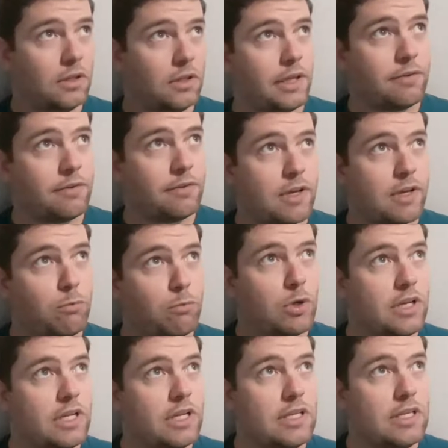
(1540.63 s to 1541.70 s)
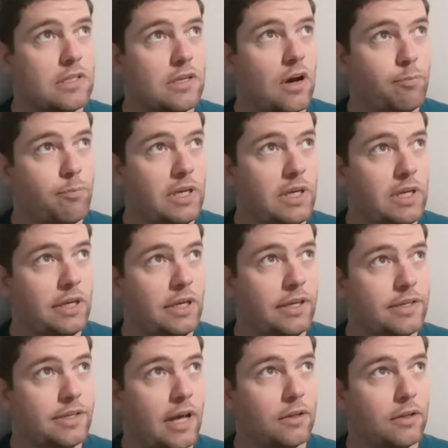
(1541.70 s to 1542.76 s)
if someone is not being
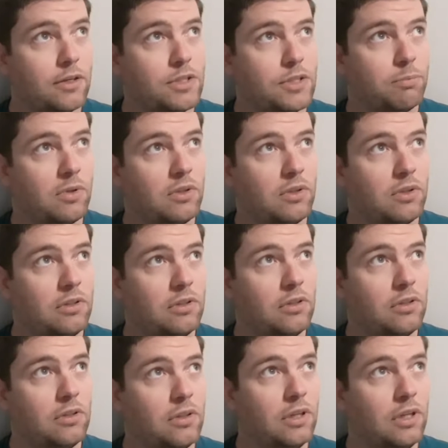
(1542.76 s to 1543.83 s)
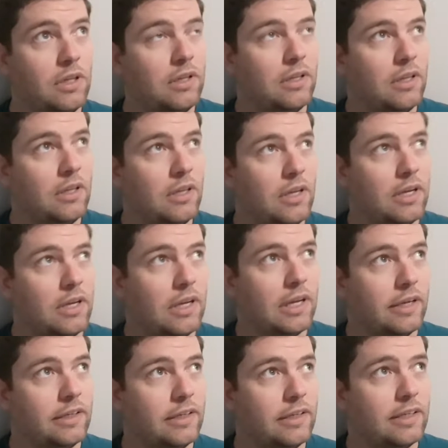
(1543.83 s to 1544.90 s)
intelligible
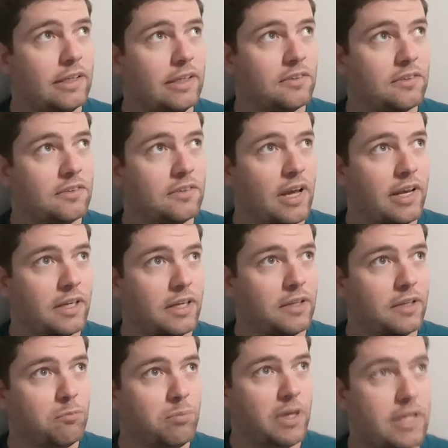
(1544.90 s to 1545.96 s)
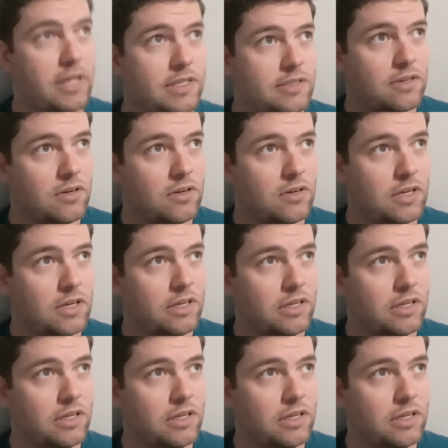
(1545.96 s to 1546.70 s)
and it's like based on